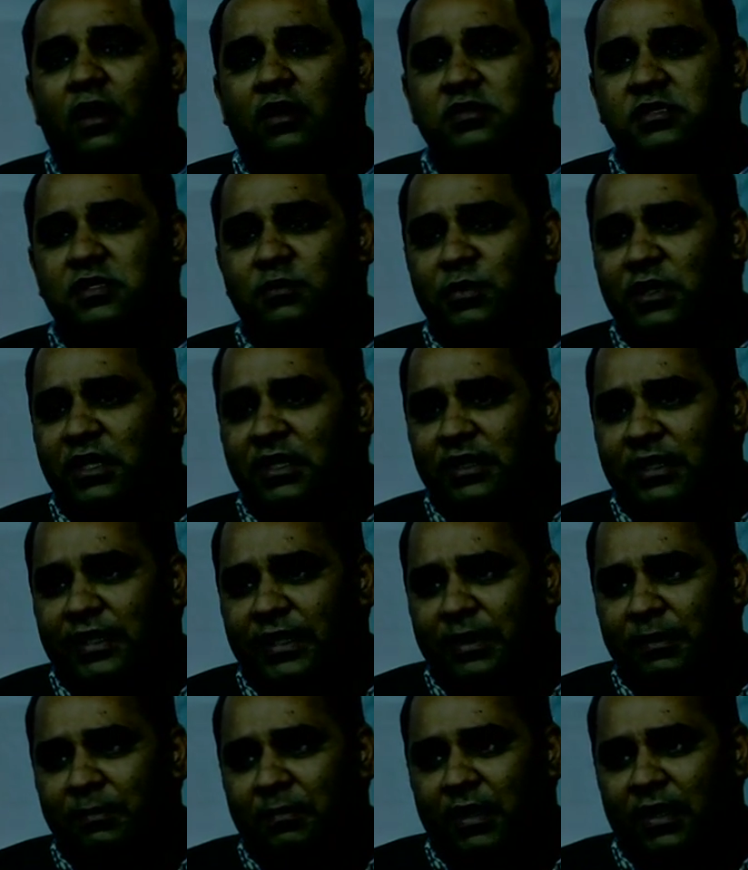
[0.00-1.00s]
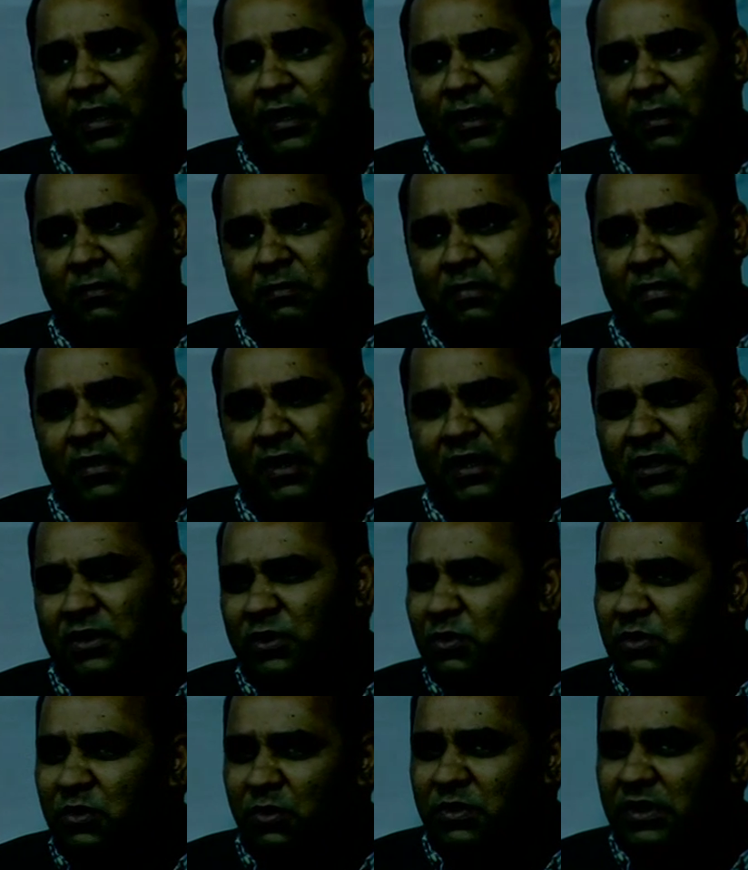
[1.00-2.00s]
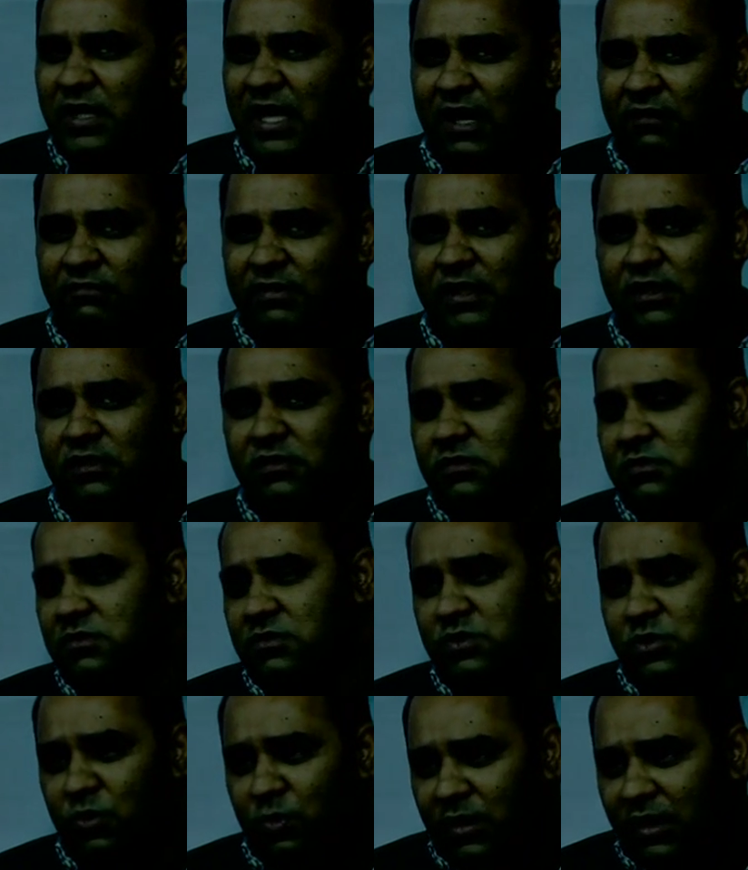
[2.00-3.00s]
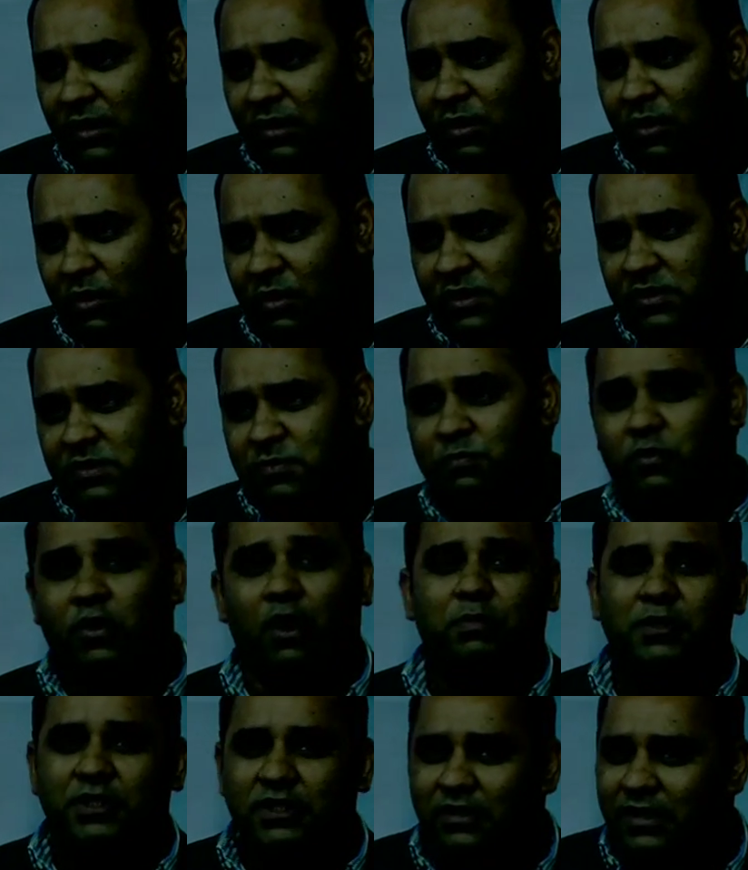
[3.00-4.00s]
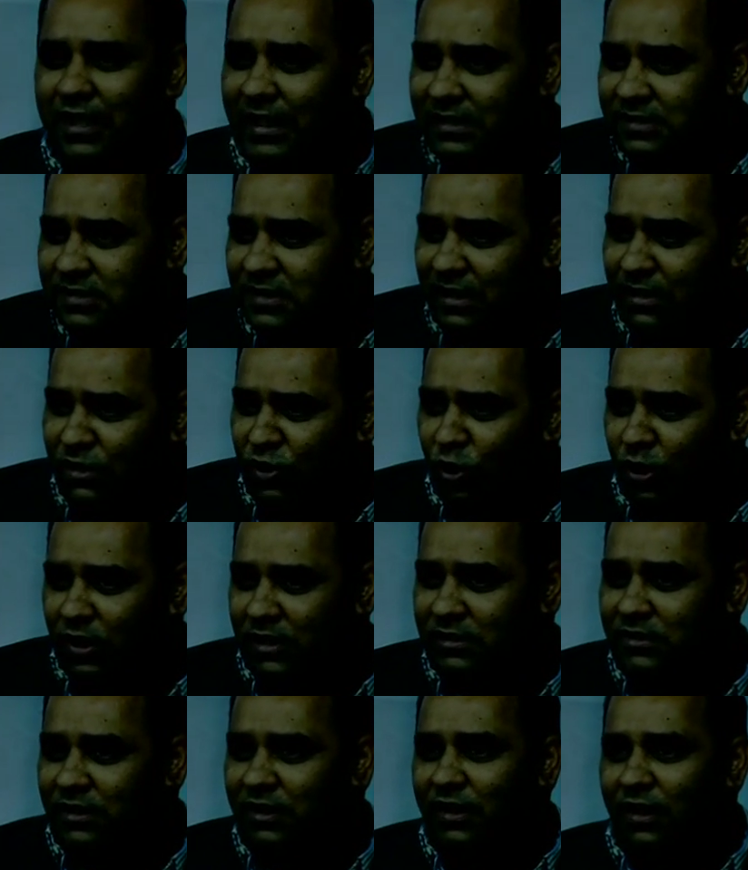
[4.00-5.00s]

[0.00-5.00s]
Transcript: Similarly, you don't have any zoning laws, property rights are not